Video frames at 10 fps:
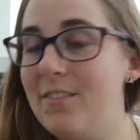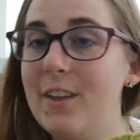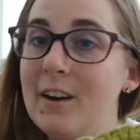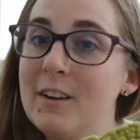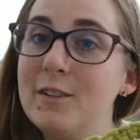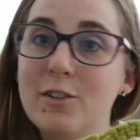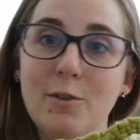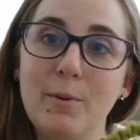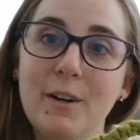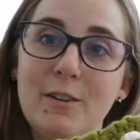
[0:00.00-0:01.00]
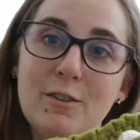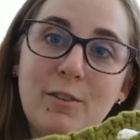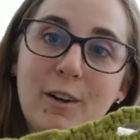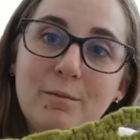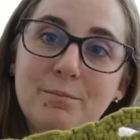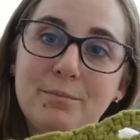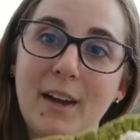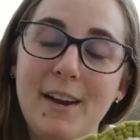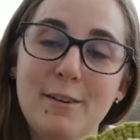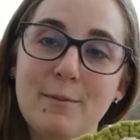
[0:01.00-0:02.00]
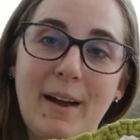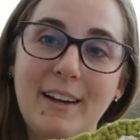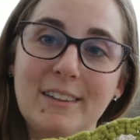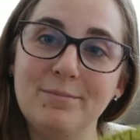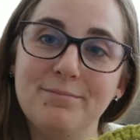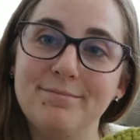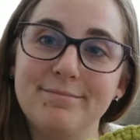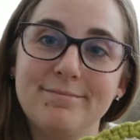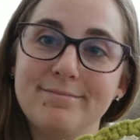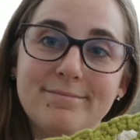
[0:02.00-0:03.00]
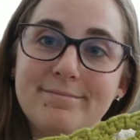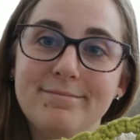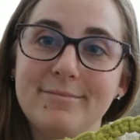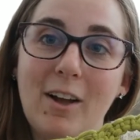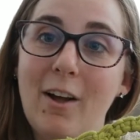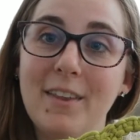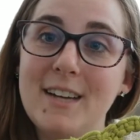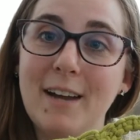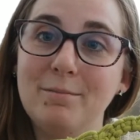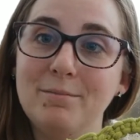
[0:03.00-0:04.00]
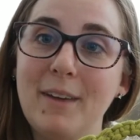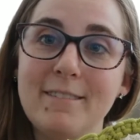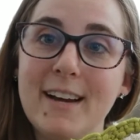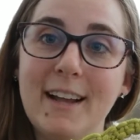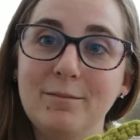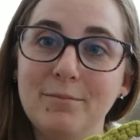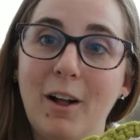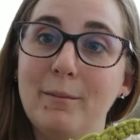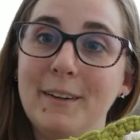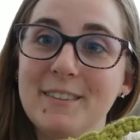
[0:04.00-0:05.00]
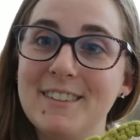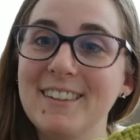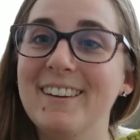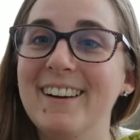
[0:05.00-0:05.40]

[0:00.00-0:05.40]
They're super useful. I use mine all the time, every day, almost.